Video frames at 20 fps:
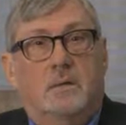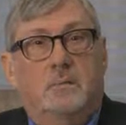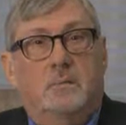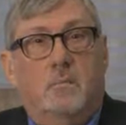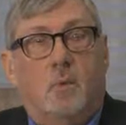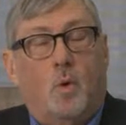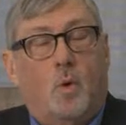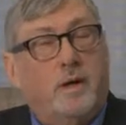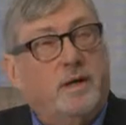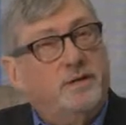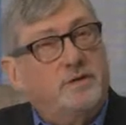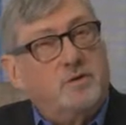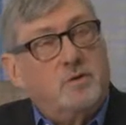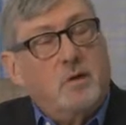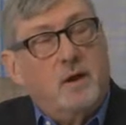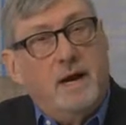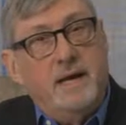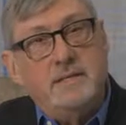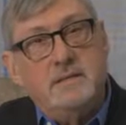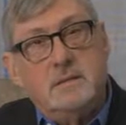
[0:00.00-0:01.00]
mortgage
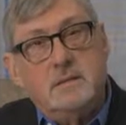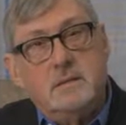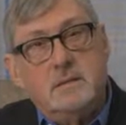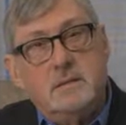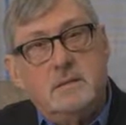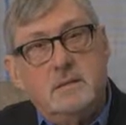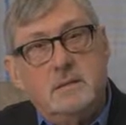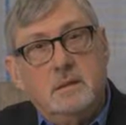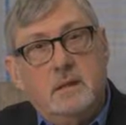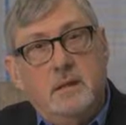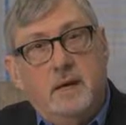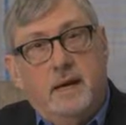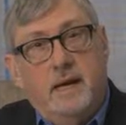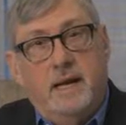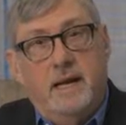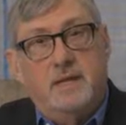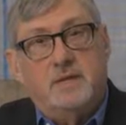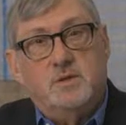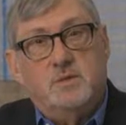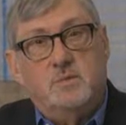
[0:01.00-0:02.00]
crisis,
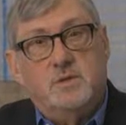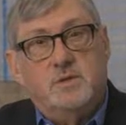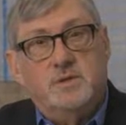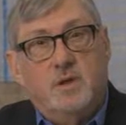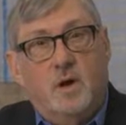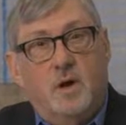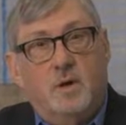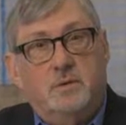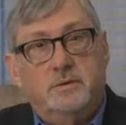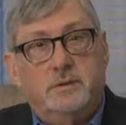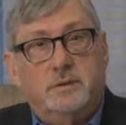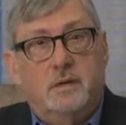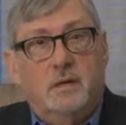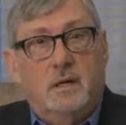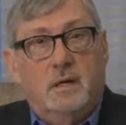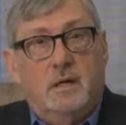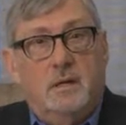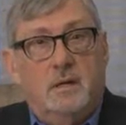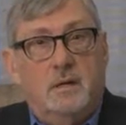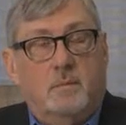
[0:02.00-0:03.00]
and as a result,
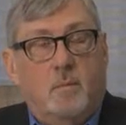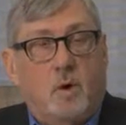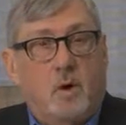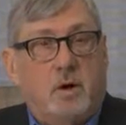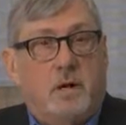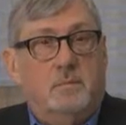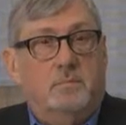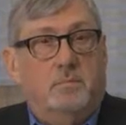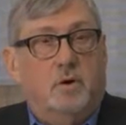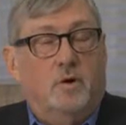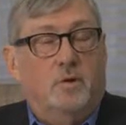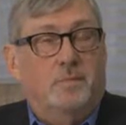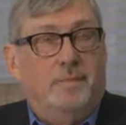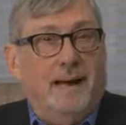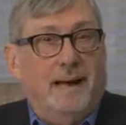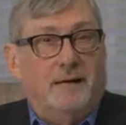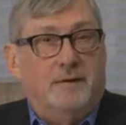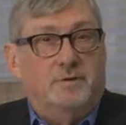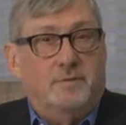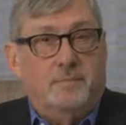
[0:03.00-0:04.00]
the market pulled
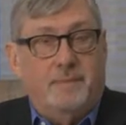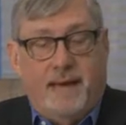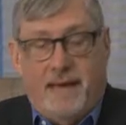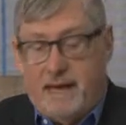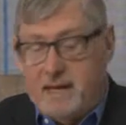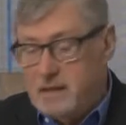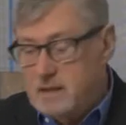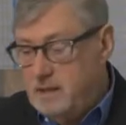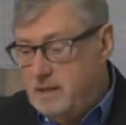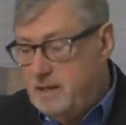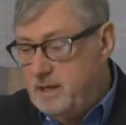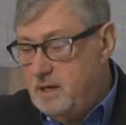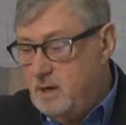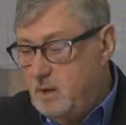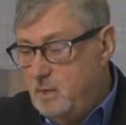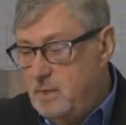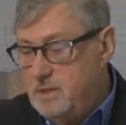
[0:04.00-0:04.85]
back dramatically.